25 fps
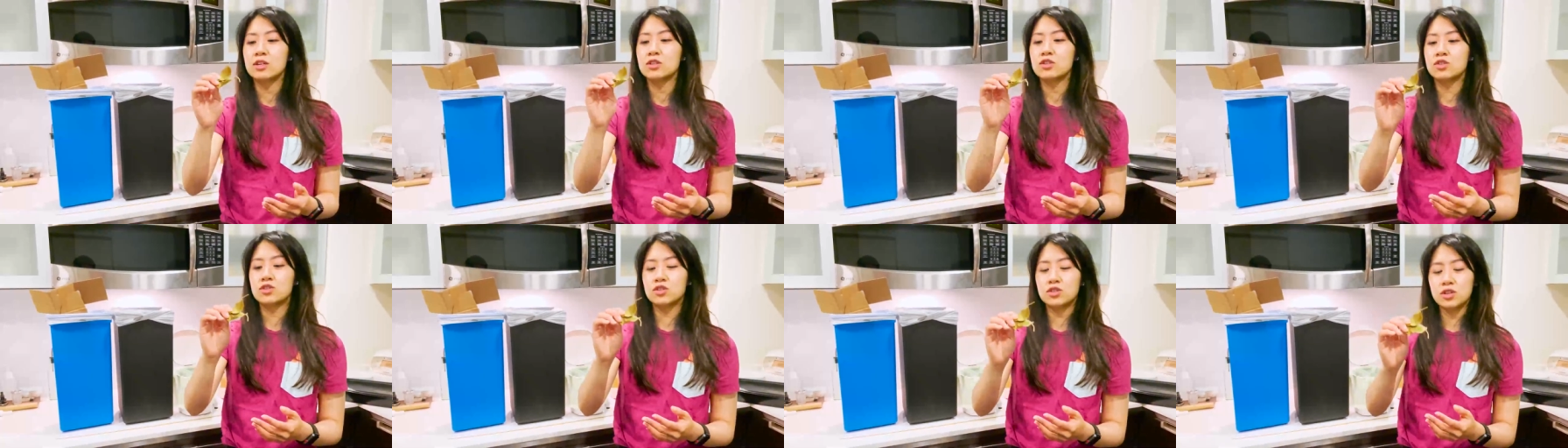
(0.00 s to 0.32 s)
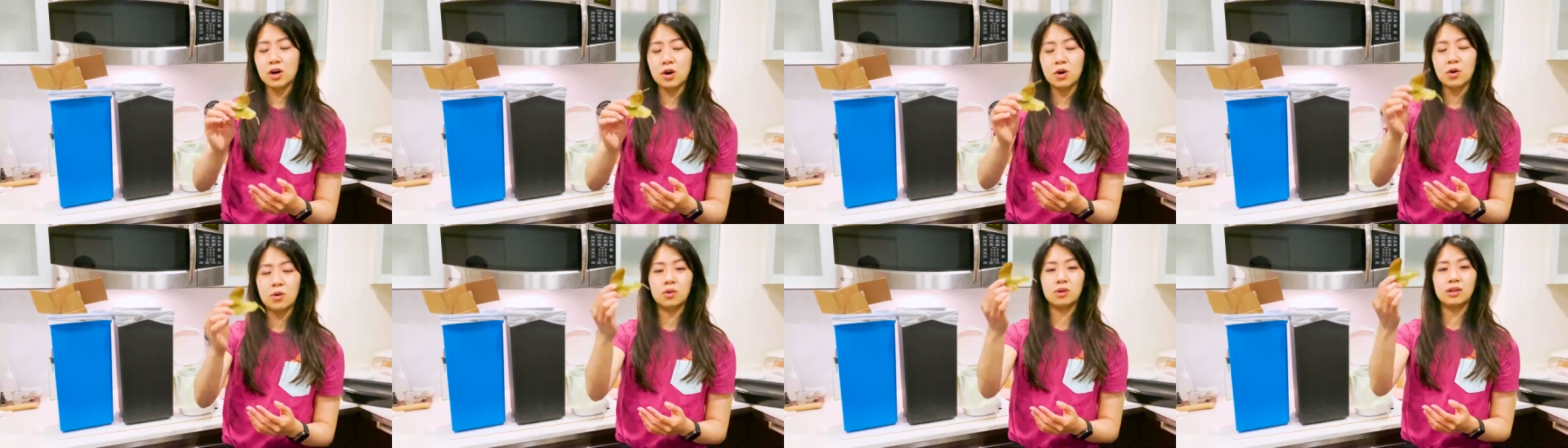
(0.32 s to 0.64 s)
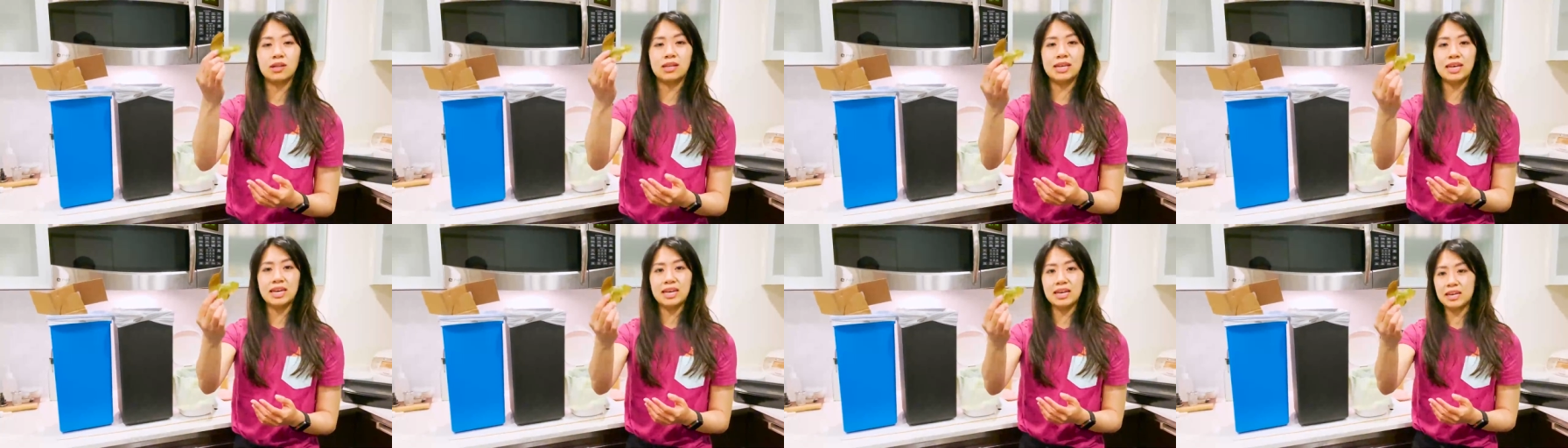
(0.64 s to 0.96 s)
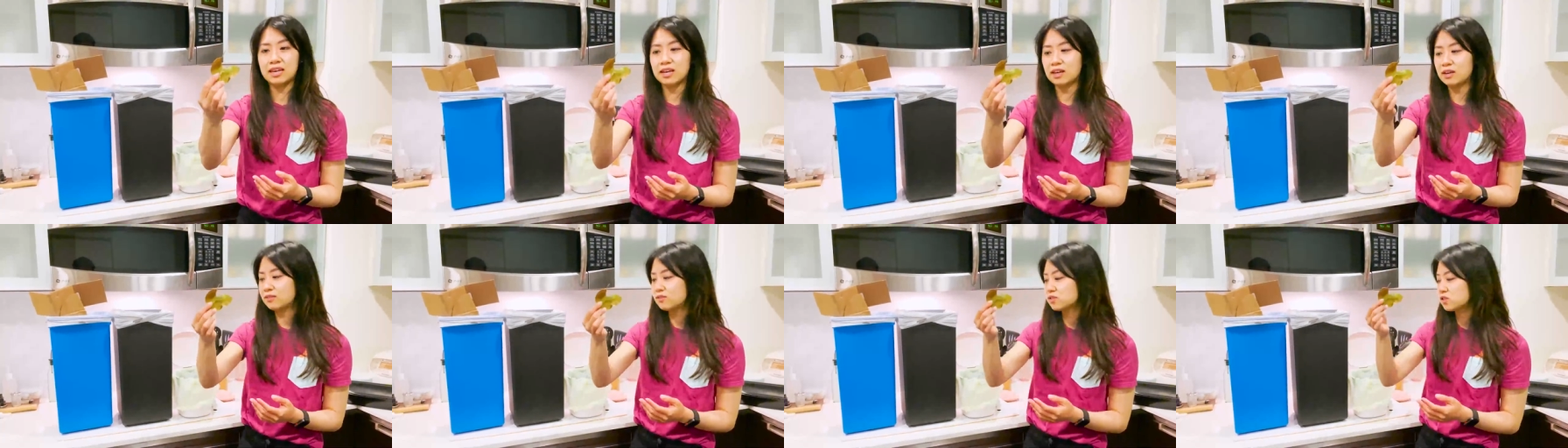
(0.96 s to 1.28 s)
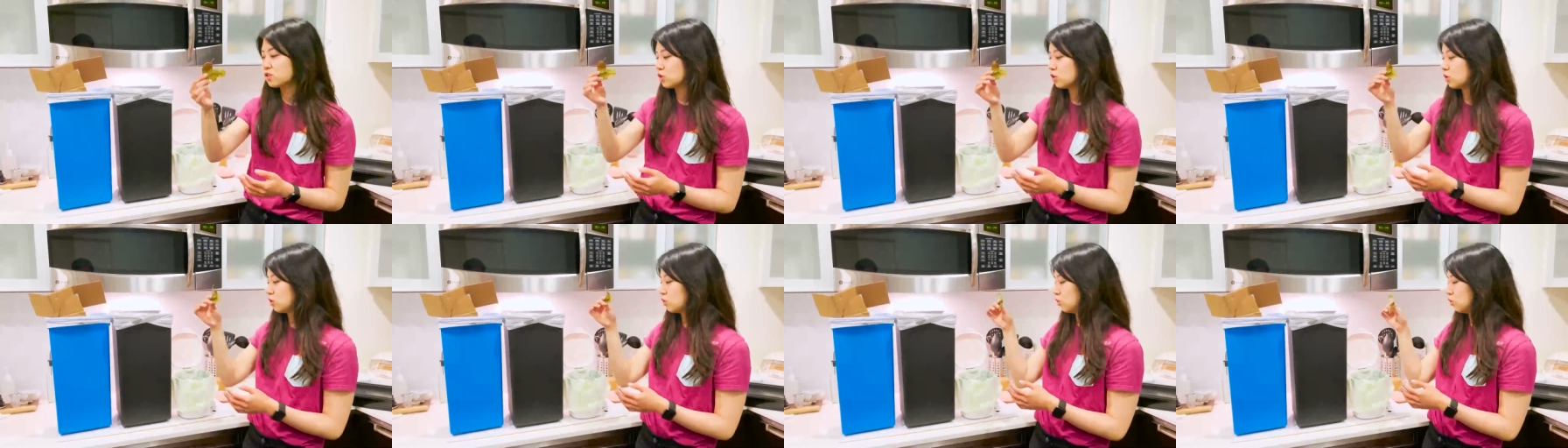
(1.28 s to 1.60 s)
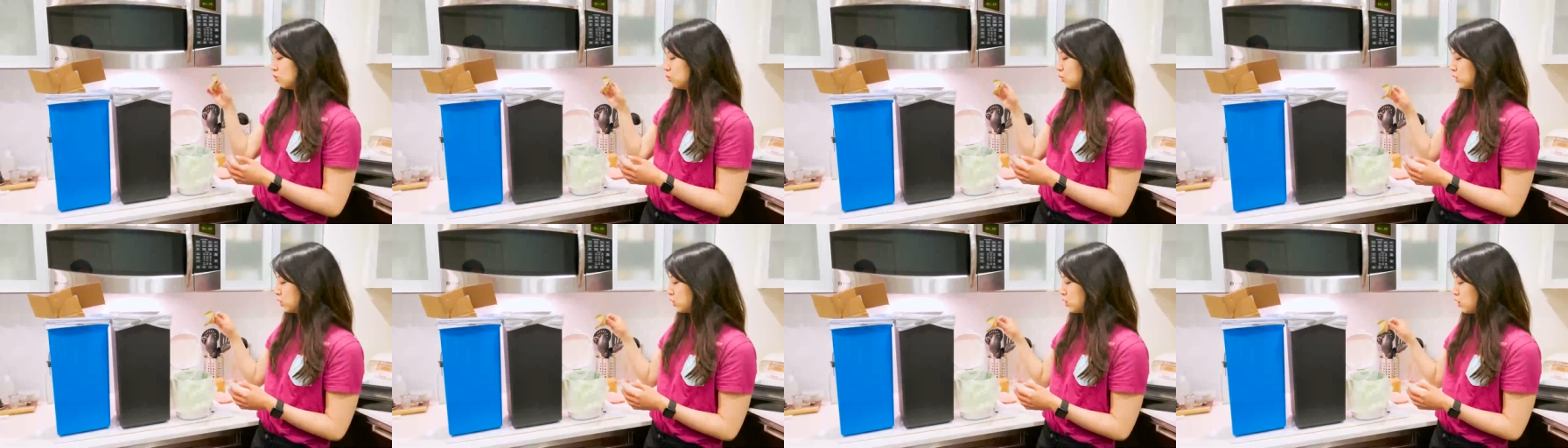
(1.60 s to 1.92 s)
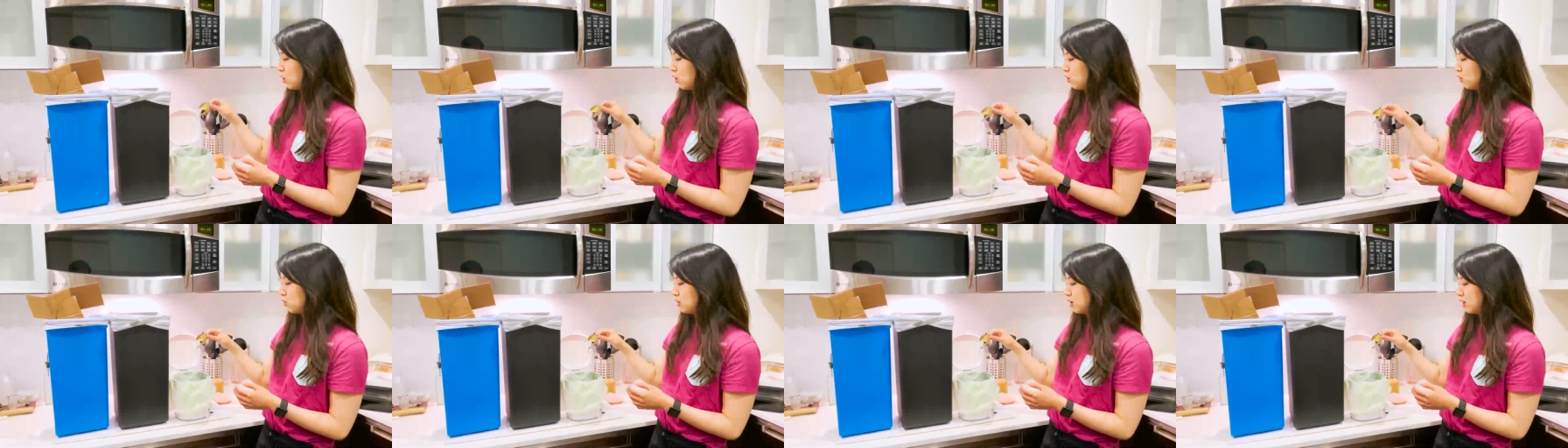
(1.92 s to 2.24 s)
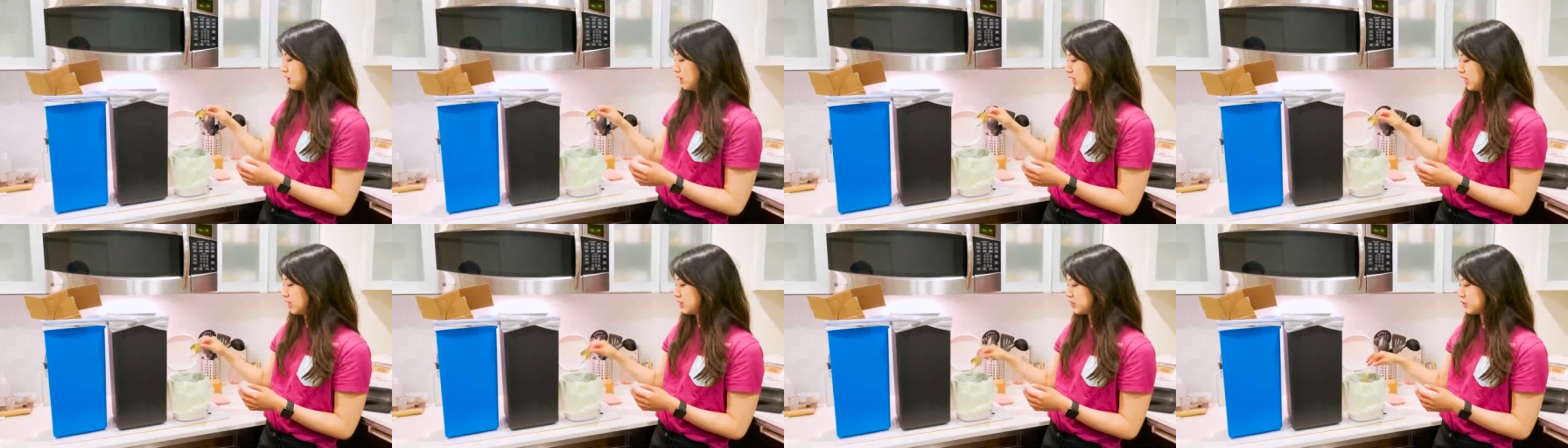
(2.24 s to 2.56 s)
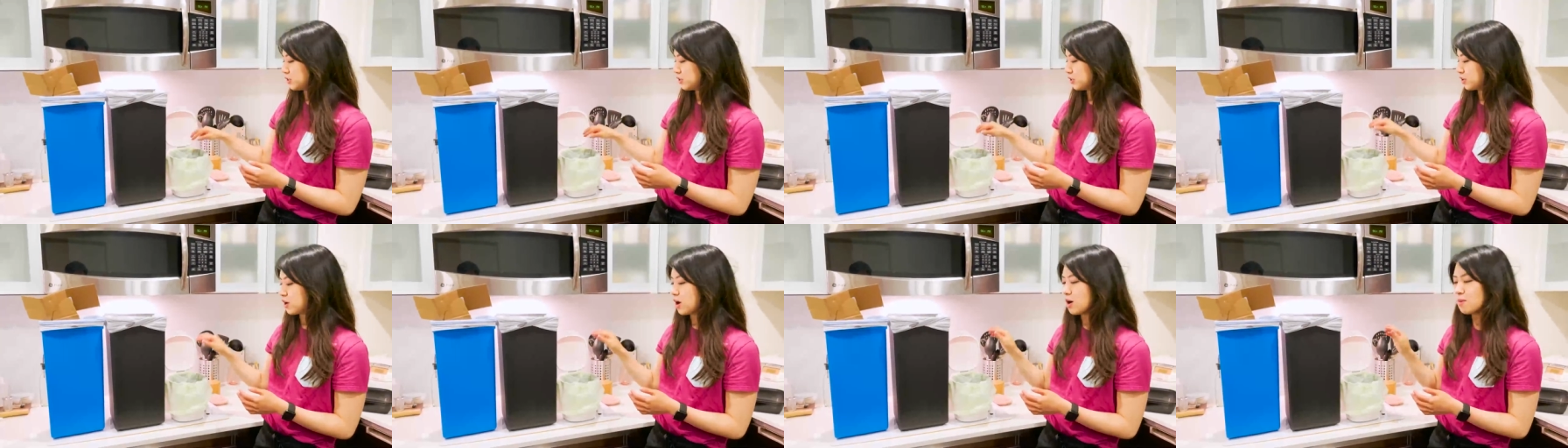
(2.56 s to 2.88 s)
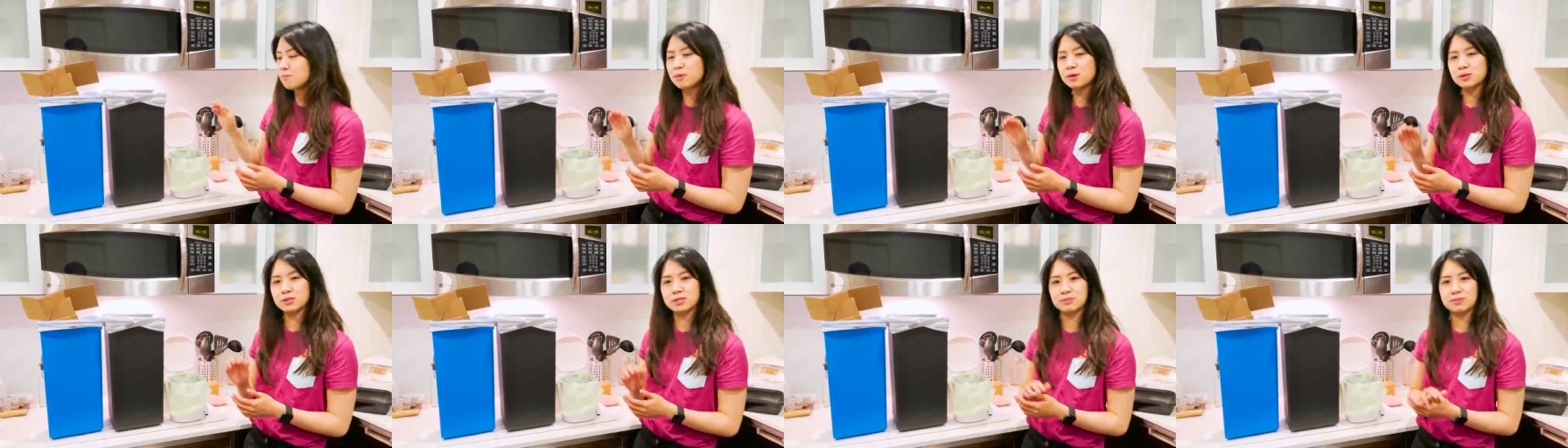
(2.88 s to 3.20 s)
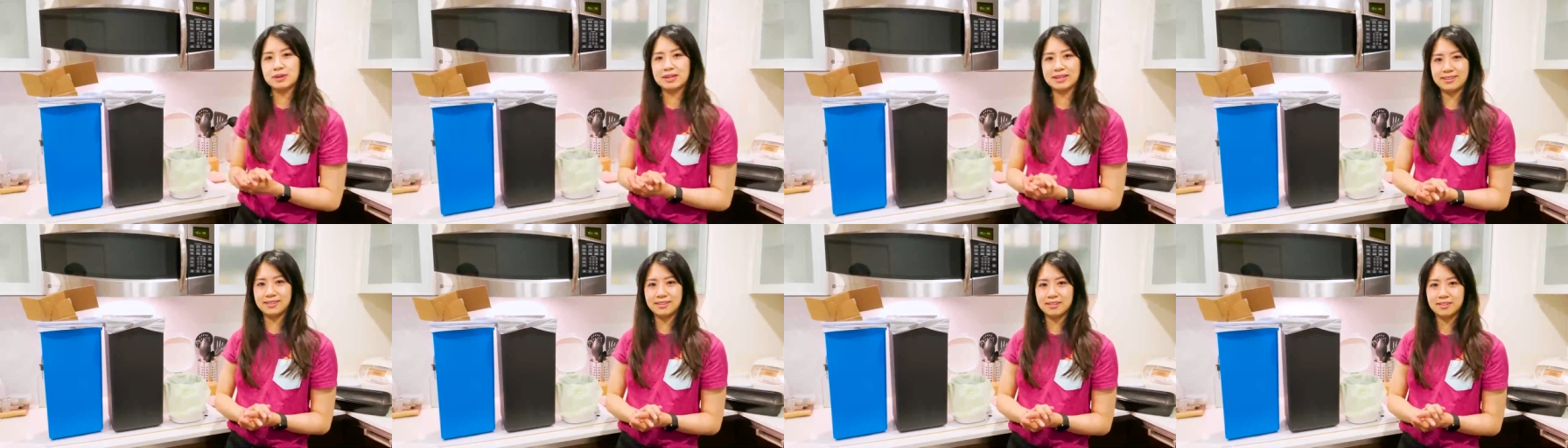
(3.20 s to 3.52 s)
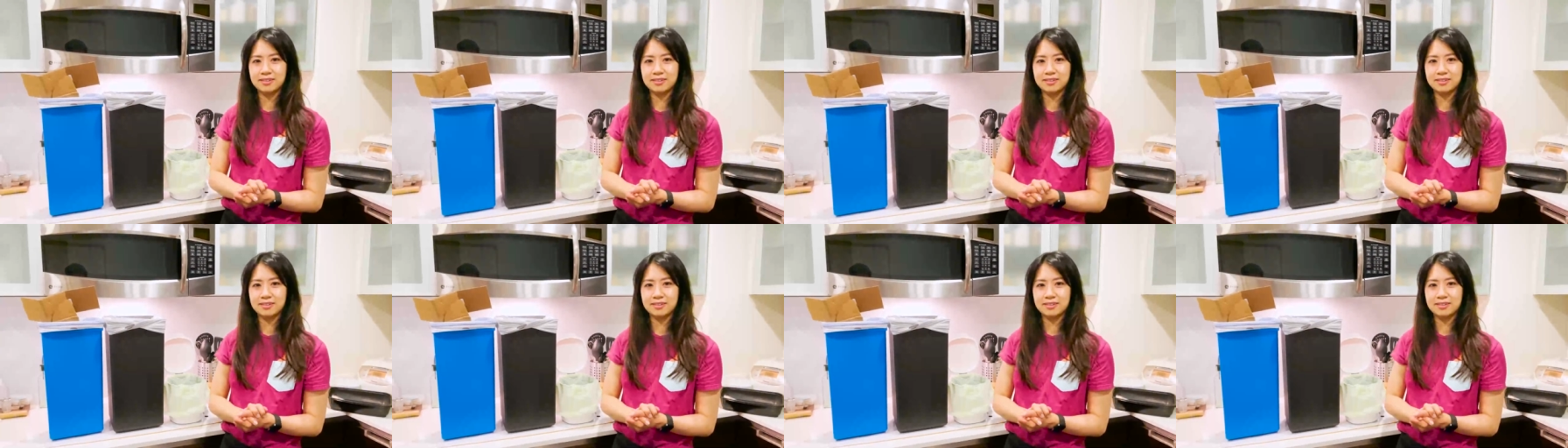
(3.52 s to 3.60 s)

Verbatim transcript: So leaves would go into the compost bin.